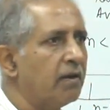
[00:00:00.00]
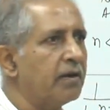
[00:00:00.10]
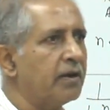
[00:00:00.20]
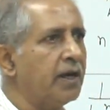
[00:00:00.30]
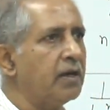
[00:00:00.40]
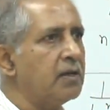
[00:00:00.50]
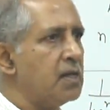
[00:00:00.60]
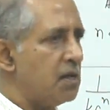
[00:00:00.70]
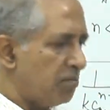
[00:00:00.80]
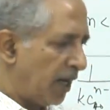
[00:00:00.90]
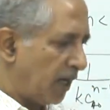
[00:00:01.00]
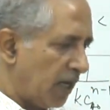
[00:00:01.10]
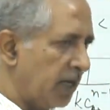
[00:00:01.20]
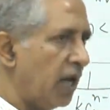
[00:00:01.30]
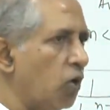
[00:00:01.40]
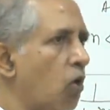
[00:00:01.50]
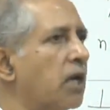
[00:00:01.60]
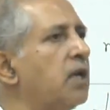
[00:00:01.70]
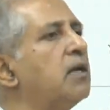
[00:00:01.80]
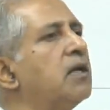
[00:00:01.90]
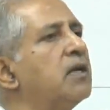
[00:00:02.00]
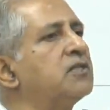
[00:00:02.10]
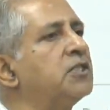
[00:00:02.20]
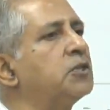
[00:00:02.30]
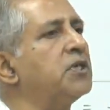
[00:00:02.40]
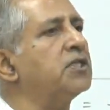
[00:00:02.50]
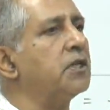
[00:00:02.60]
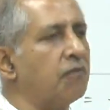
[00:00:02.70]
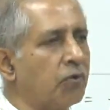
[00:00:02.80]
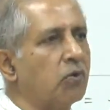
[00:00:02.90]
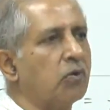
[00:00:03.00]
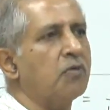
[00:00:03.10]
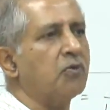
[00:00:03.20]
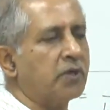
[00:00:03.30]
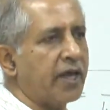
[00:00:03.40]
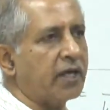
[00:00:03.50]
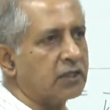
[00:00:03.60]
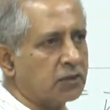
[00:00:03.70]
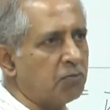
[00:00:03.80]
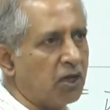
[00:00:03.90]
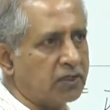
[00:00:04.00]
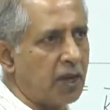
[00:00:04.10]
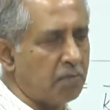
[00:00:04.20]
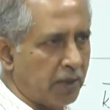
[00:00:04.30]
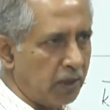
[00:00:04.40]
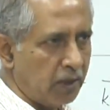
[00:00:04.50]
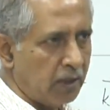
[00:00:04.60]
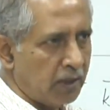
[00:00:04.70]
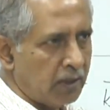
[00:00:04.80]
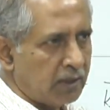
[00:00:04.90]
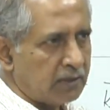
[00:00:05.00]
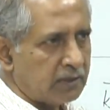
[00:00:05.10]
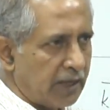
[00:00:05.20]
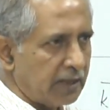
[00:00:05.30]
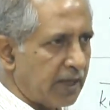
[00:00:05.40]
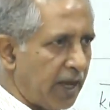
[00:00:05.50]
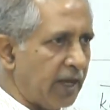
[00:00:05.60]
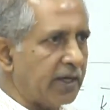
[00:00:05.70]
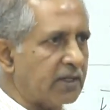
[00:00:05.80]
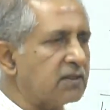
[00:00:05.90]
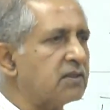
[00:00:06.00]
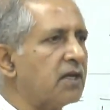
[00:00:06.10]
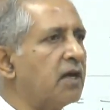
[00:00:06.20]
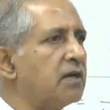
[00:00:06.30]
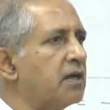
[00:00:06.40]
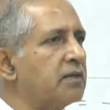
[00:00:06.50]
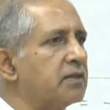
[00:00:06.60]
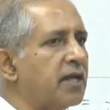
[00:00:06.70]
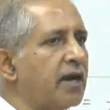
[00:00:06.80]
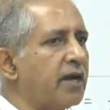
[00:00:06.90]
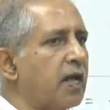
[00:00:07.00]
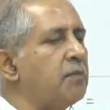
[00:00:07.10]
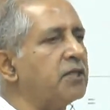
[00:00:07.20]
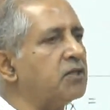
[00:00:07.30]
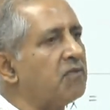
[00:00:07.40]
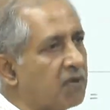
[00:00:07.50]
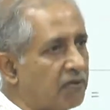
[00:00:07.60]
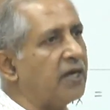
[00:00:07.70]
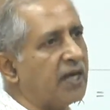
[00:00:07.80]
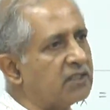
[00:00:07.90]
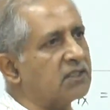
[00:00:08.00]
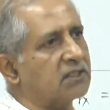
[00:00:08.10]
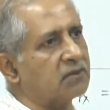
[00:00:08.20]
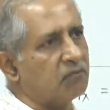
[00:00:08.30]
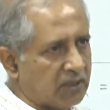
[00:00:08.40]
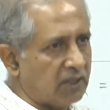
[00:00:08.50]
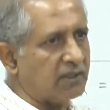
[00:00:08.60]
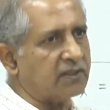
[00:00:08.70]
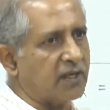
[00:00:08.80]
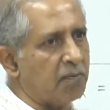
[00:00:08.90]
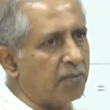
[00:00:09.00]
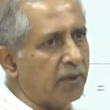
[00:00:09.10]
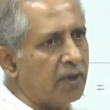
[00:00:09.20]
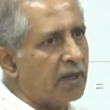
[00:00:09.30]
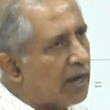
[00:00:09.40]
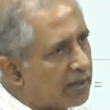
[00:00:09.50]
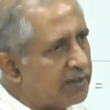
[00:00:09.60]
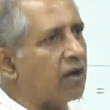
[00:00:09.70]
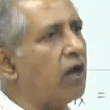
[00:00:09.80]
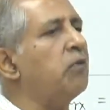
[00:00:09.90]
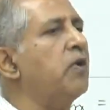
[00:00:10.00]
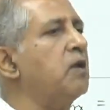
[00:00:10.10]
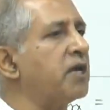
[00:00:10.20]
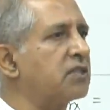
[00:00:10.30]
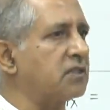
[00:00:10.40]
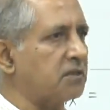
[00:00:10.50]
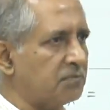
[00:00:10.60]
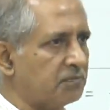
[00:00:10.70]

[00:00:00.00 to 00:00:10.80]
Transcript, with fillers: right? But in a local situation, if you if you take a small sample, then there it is. There are elements of different ages within that sample, and they are all well mixed.